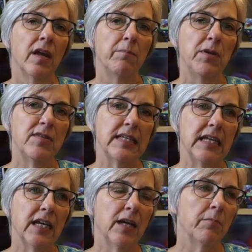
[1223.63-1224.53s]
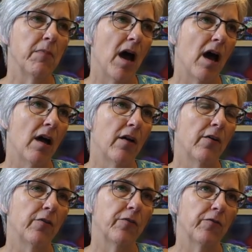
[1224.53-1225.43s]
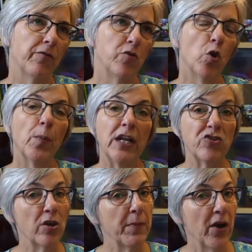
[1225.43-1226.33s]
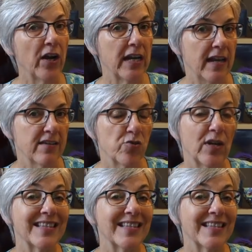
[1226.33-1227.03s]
Museum of Norwegian-American History.